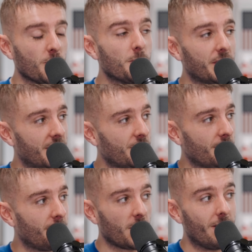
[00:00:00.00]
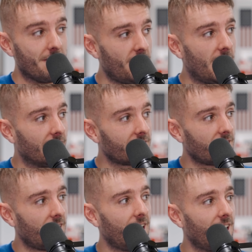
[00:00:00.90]
good position for going
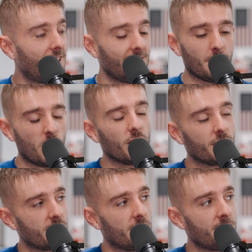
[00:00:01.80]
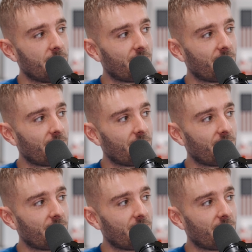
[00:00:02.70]
fast, they won't look as good.